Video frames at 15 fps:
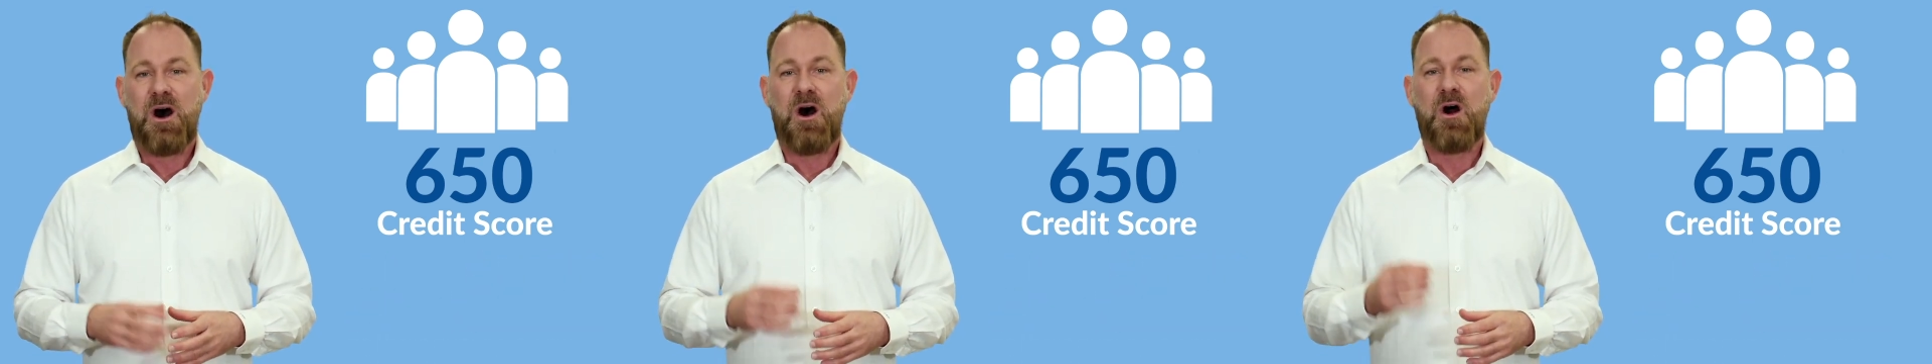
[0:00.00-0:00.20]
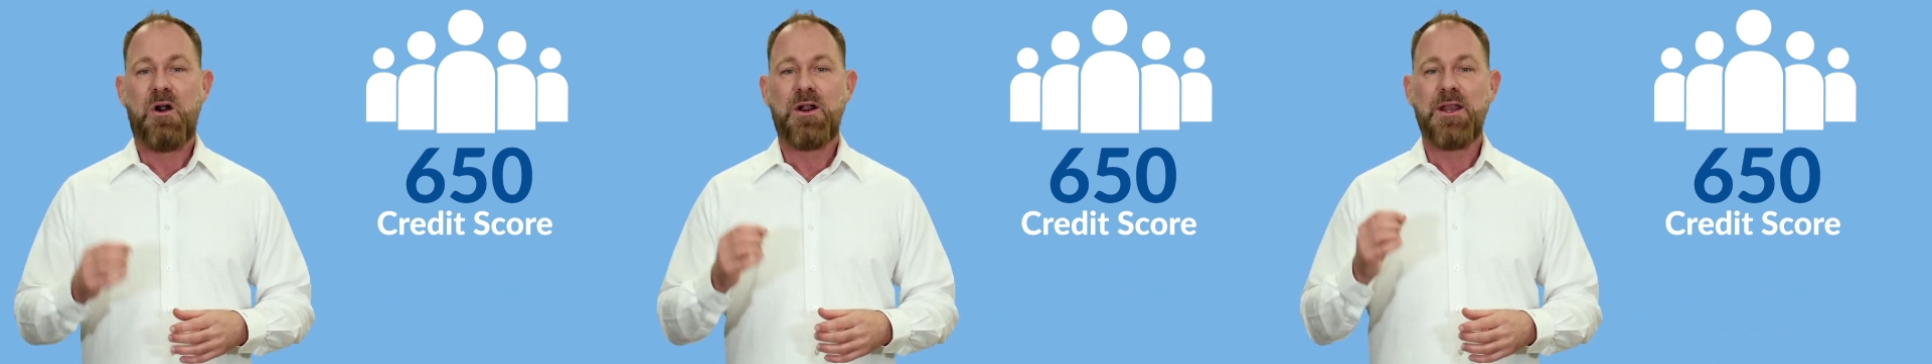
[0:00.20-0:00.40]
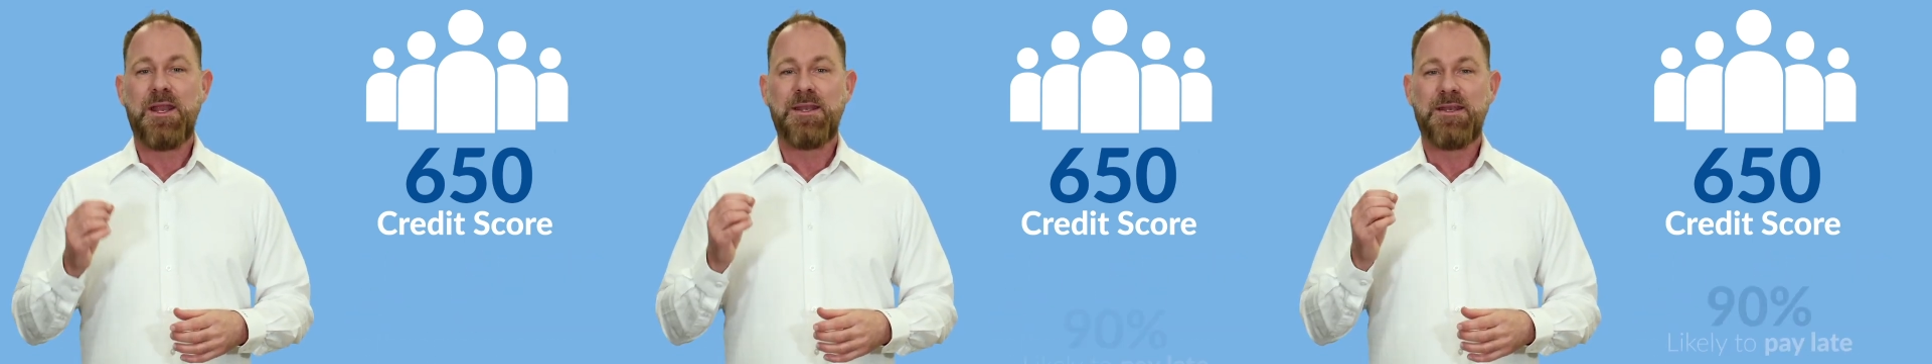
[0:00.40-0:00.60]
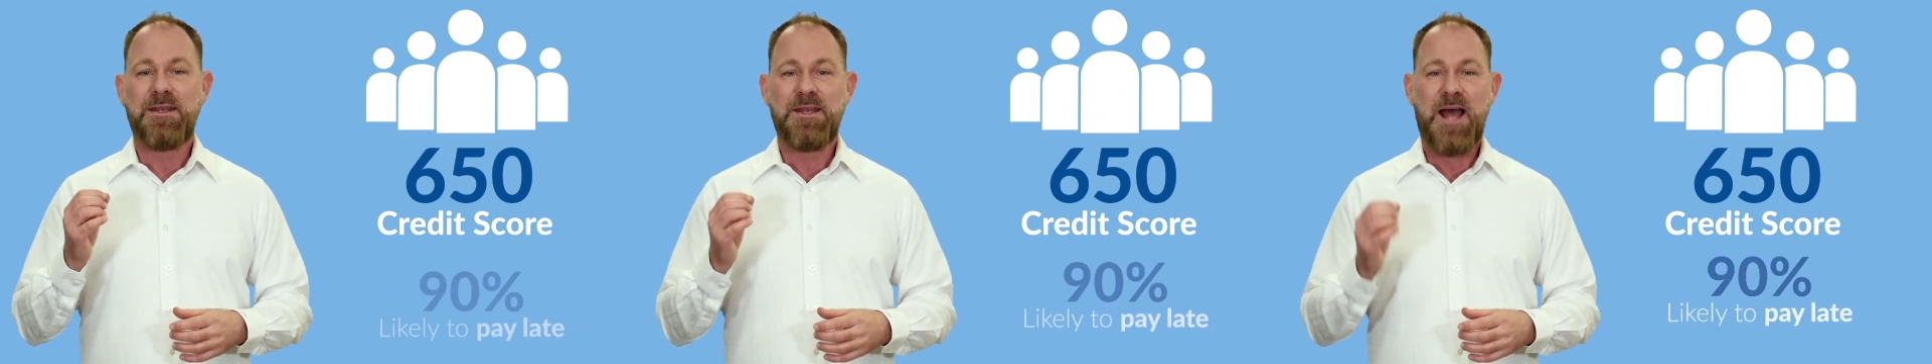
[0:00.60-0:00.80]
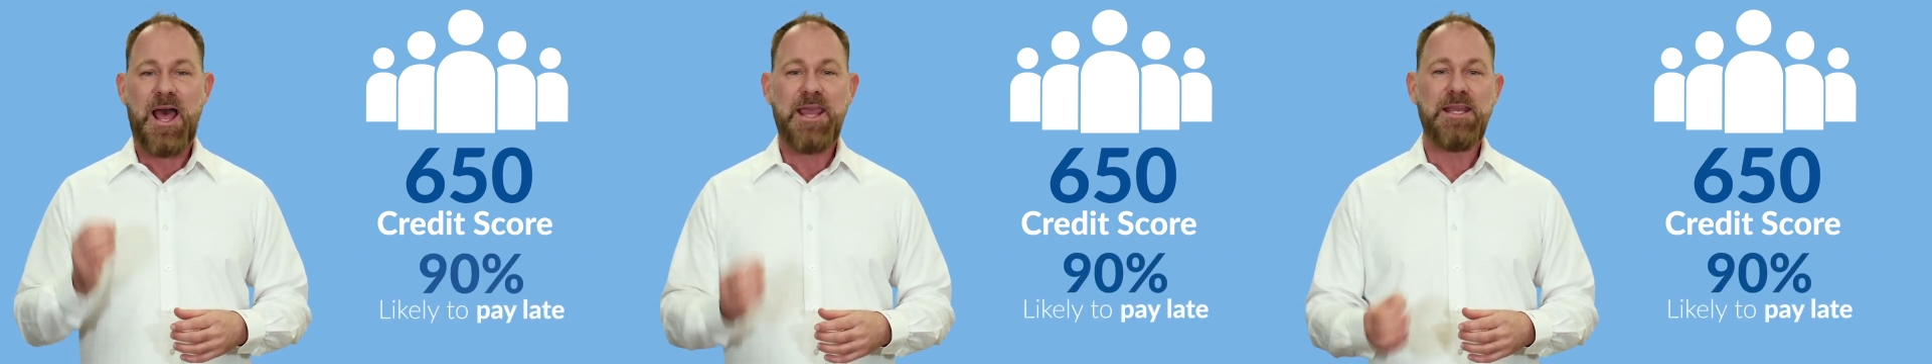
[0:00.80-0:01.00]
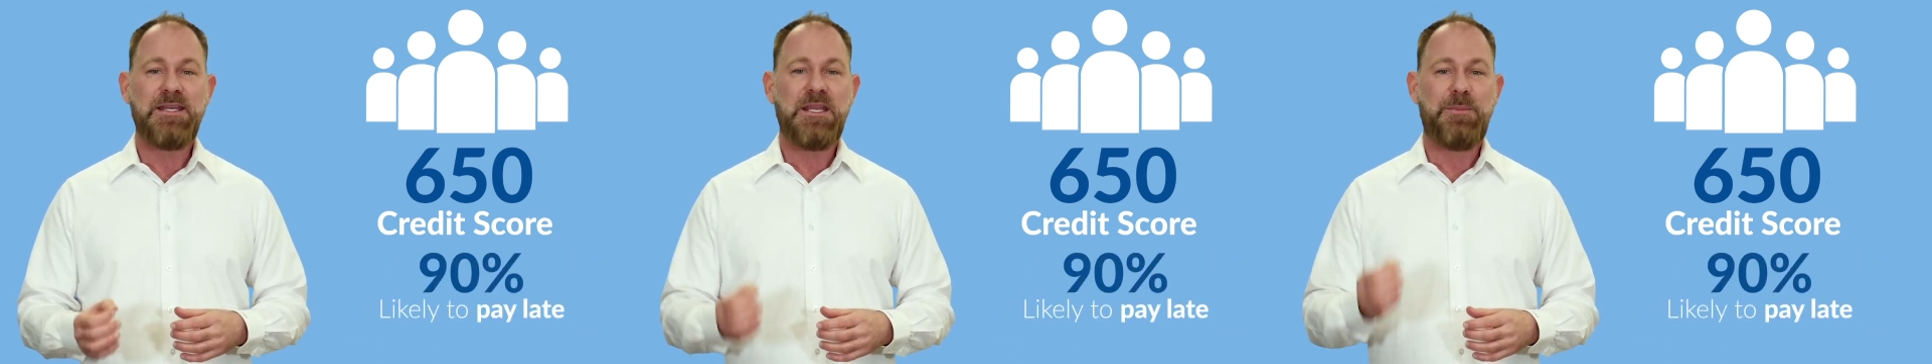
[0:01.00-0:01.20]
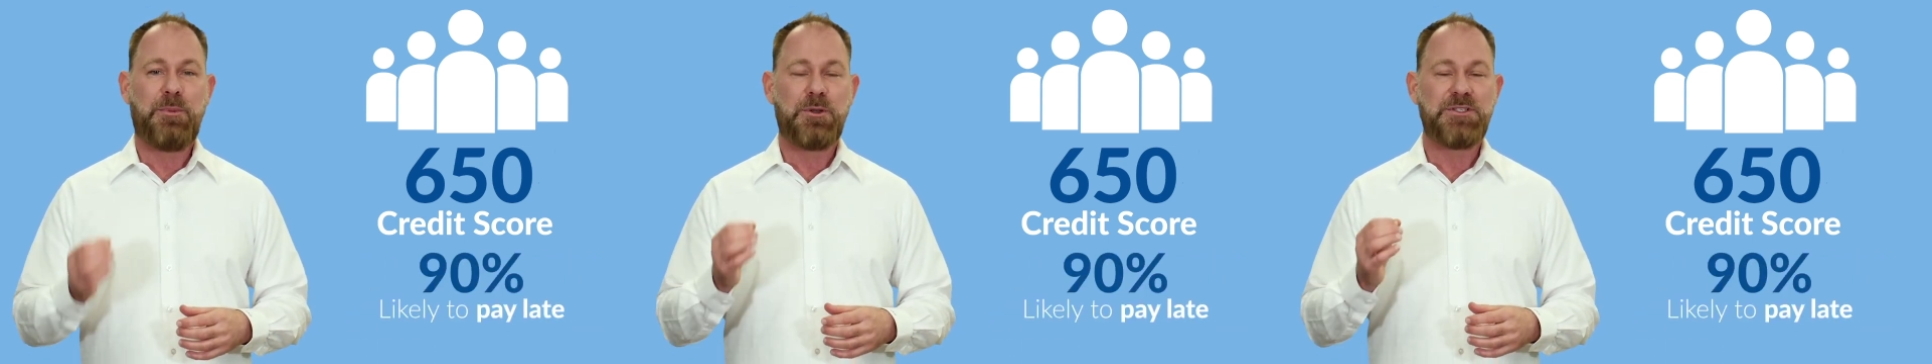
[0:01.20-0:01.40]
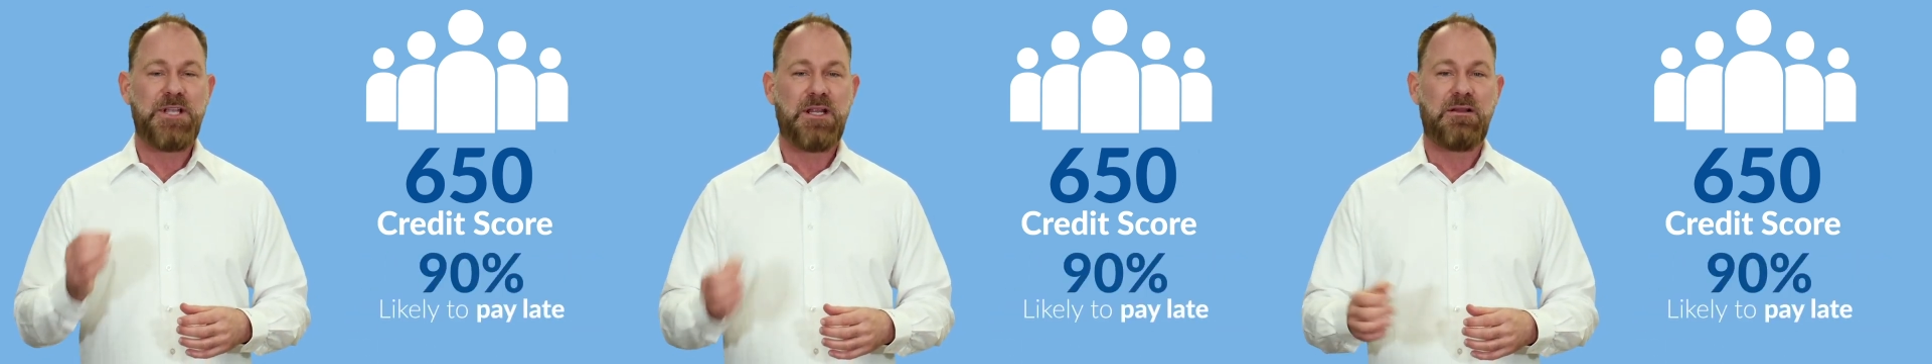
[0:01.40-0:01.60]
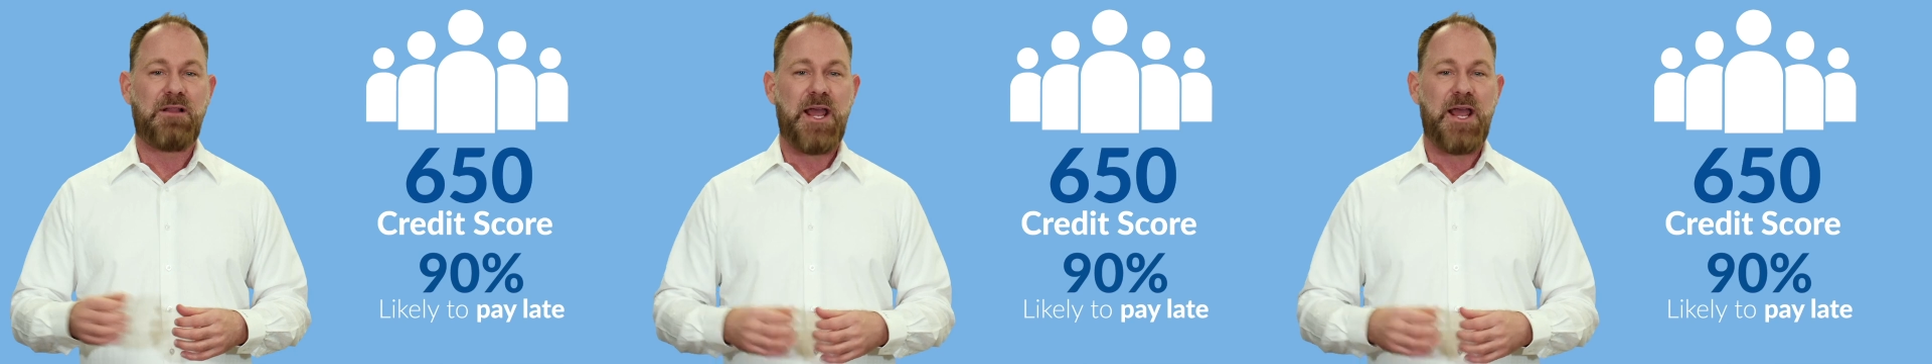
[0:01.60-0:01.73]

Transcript: are 90%